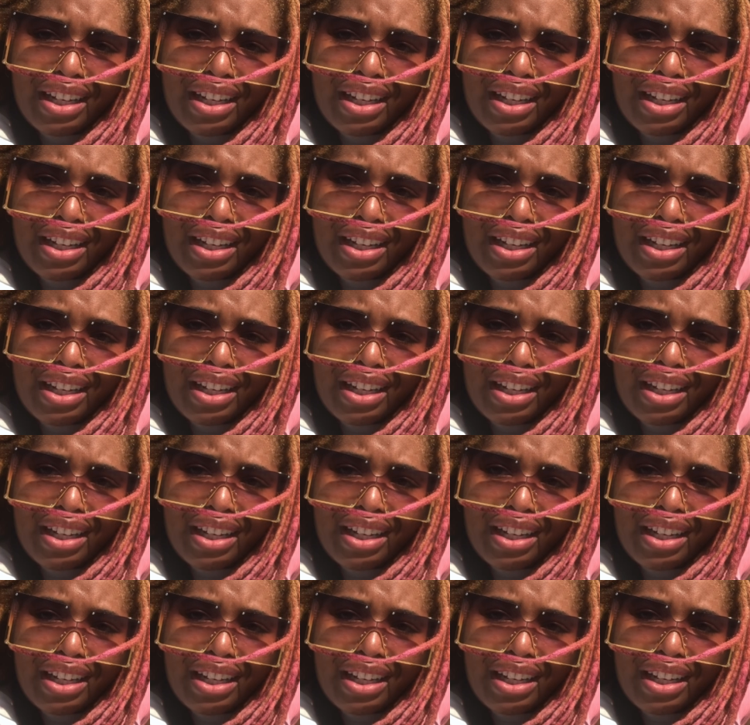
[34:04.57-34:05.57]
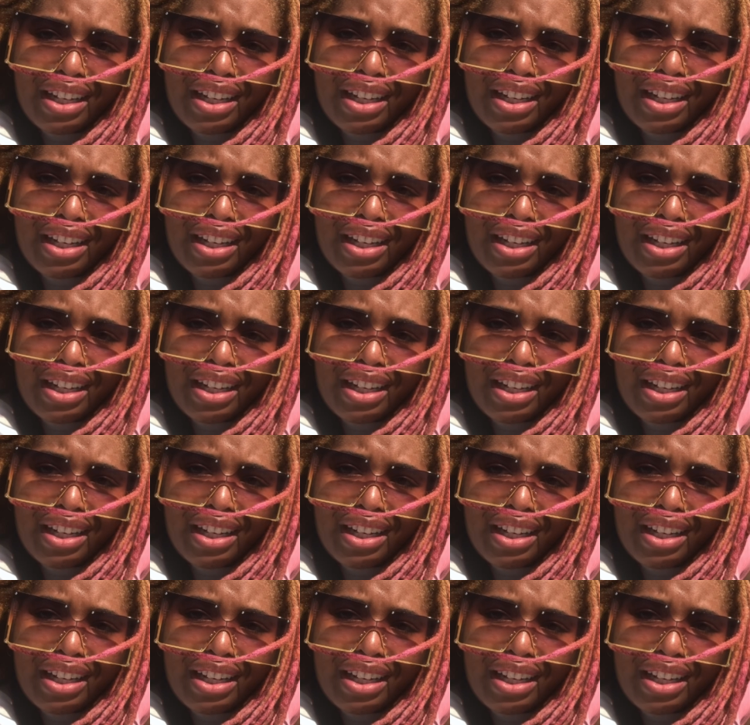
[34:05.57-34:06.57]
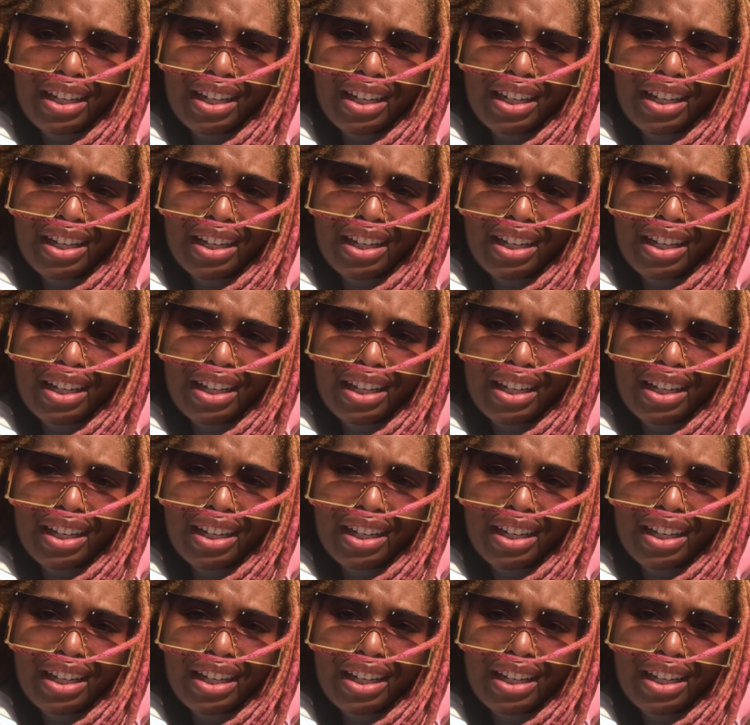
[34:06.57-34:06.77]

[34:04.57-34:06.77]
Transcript: Nobody speaks.